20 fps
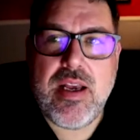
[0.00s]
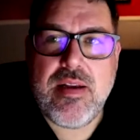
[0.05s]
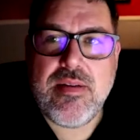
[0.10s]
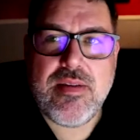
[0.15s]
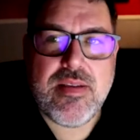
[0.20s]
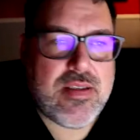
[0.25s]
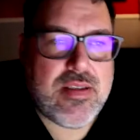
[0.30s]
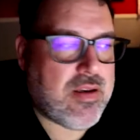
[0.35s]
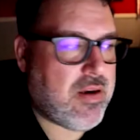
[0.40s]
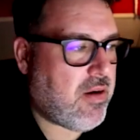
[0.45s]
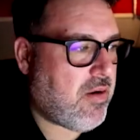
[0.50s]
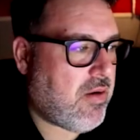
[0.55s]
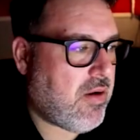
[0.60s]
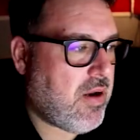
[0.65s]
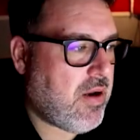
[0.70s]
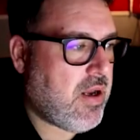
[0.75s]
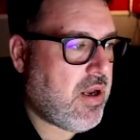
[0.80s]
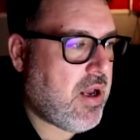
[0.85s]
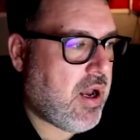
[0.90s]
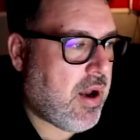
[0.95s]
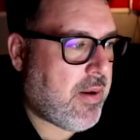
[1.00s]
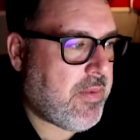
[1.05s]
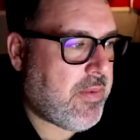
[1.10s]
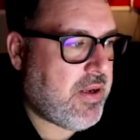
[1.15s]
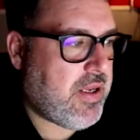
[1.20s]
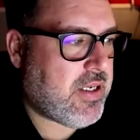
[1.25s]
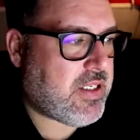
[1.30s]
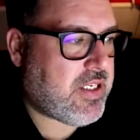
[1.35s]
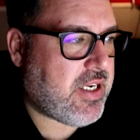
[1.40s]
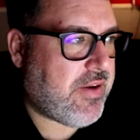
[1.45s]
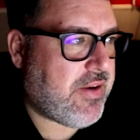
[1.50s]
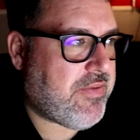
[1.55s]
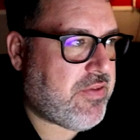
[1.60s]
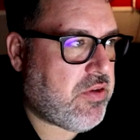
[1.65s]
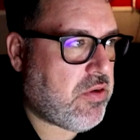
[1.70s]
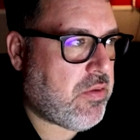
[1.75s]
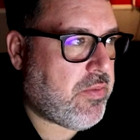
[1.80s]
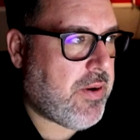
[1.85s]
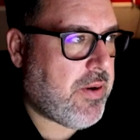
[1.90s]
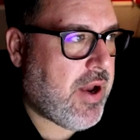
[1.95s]
So I'm going to hit save
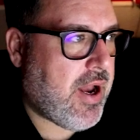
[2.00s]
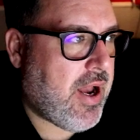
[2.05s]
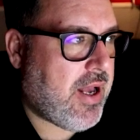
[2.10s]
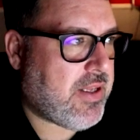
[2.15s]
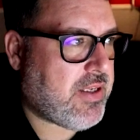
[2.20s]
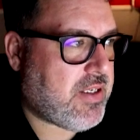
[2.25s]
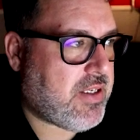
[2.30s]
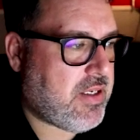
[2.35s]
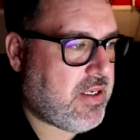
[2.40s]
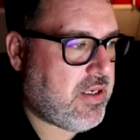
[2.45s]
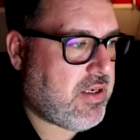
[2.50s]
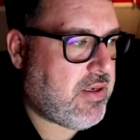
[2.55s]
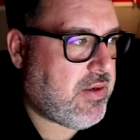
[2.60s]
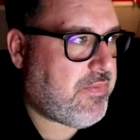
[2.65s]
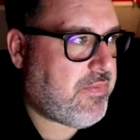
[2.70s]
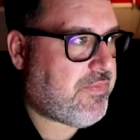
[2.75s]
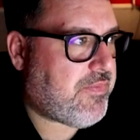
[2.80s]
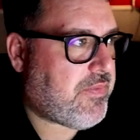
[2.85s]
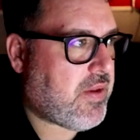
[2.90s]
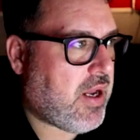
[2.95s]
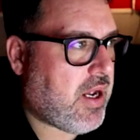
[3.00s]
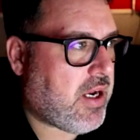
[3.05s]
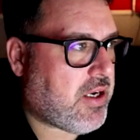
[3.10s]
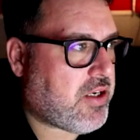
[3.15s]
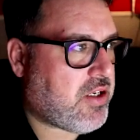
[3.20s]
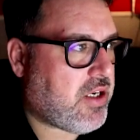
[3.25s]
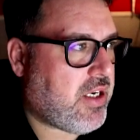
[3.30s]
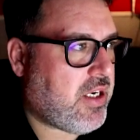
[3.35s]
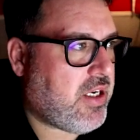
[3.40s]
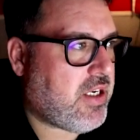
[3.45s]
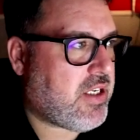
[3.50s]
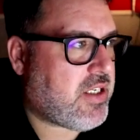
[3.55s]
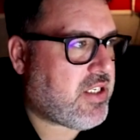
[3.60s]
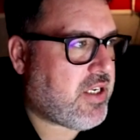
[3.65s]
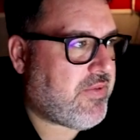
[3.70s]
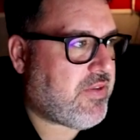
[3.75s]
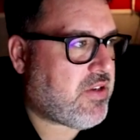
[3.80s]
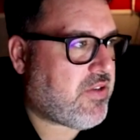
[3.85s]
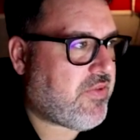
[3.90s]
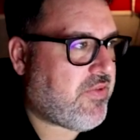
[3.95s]
toolpaths. Actually, I need to save
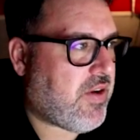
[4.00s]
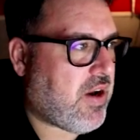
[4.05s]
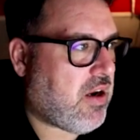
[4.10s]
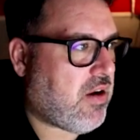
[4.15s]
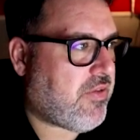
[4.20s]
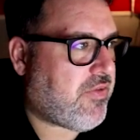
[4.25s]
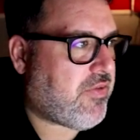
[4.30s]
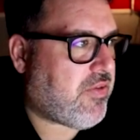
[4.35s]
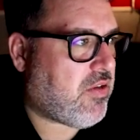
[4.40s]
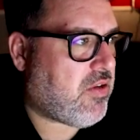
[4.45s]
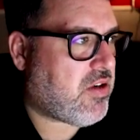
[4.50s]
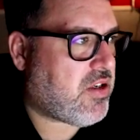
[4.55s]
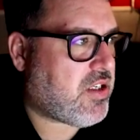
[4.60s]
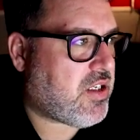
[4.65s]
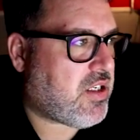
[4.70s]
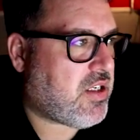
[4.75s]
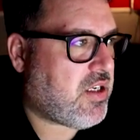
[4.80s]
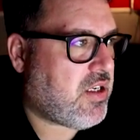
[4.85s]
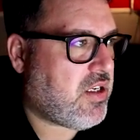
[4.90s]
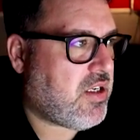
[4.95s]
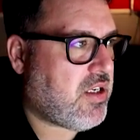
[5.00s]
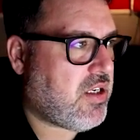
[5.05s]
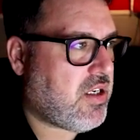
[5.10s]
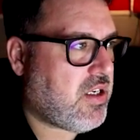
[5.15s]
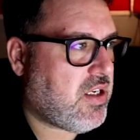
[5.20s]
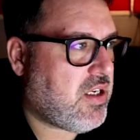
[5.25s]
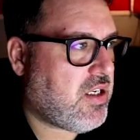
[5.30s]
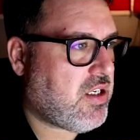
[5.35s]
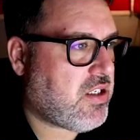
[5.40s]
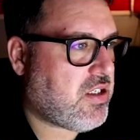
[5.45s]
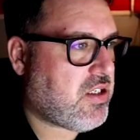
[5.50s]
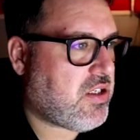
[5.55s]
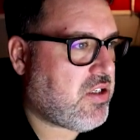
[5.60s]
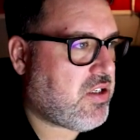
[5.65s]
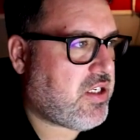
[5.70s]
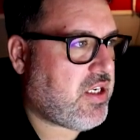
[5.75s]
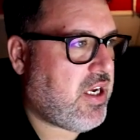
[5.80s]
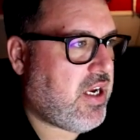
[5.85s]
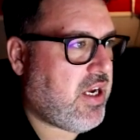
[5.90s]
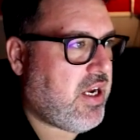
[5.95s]
this file first. So
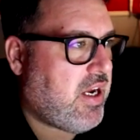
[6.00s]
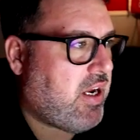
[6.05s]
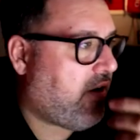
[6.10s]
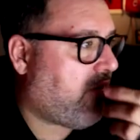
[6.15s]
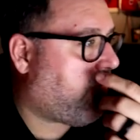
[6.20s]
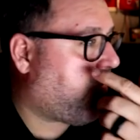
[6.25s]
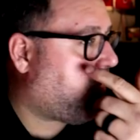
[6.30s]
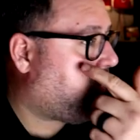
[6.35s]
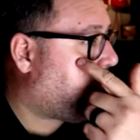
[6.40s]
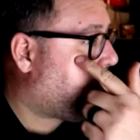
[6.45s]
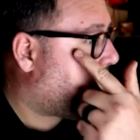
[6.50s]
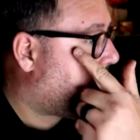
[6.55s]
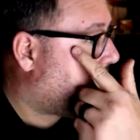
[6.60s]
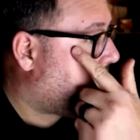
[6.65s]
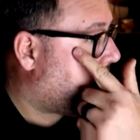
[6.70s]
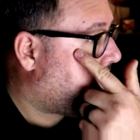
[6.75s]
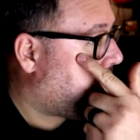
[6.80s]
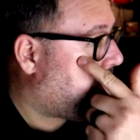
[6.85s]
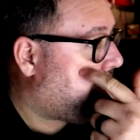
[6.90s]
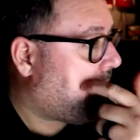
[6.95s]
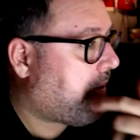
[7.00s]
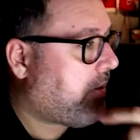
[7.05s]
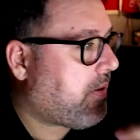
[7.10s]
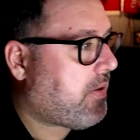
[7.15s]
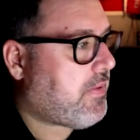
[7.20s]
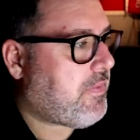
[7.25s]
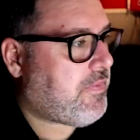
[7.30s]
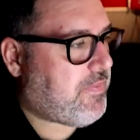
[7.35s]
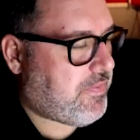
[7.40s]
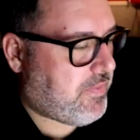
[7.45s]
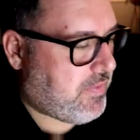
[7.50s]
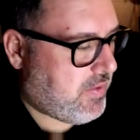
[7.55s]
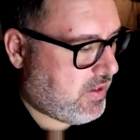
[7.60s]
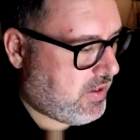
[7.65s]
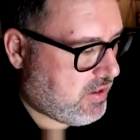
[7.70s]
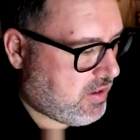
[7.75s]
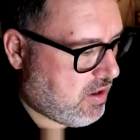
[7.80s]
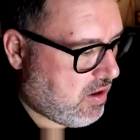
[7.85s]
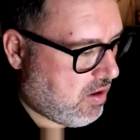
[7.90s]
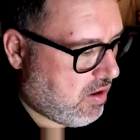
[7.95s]
save. Let's
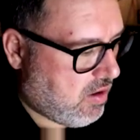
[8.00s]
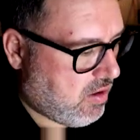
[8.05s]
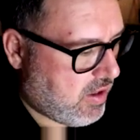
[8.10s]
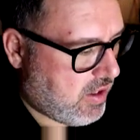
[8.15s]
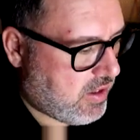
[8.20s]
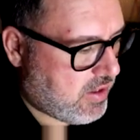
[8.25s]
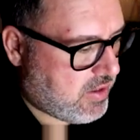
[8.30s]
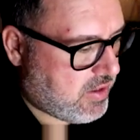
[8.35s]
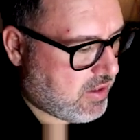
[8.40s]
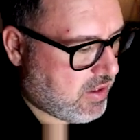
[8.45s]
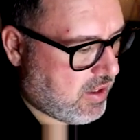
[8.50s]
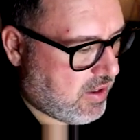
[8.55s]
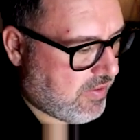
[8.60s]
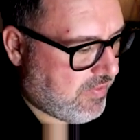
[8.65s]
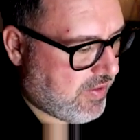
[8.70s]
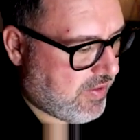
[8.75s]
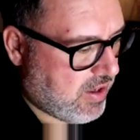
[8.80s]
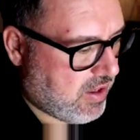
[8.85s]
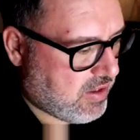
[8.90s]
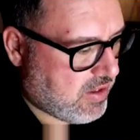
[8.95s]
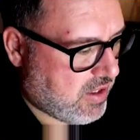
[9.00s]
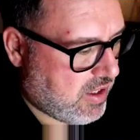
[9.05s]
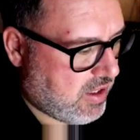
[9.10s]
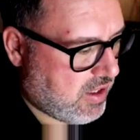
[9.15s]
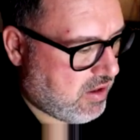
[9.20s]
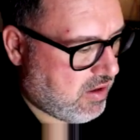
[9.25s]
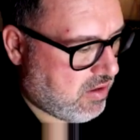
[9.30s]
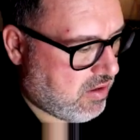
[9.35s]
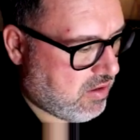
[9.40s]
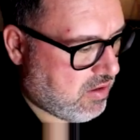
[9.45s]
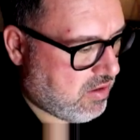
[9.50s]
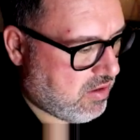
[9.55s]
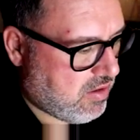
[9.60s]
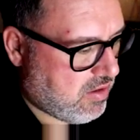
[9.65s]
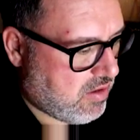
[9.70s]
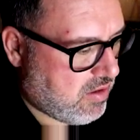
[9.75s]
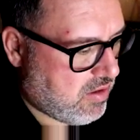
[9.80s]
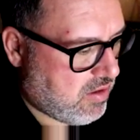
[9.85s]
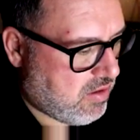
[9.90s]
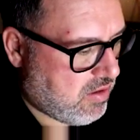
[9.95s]
call it uh, Valentine Heart
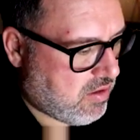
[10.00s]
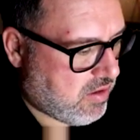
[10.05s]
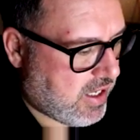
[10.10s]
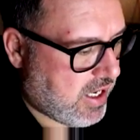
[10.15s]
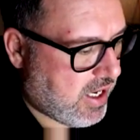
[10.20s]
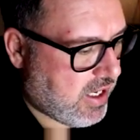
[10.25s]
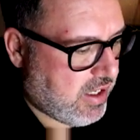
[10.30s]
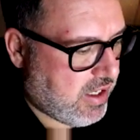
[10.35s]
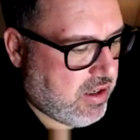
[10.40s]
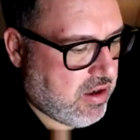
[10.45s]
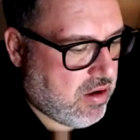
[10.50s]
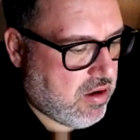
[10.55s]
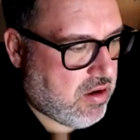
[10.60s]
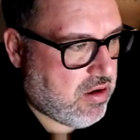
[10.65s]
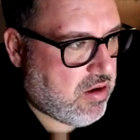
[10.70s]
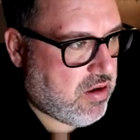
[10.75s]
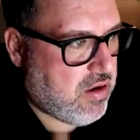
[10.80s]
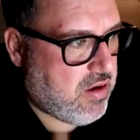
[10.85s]
or Candy Heart.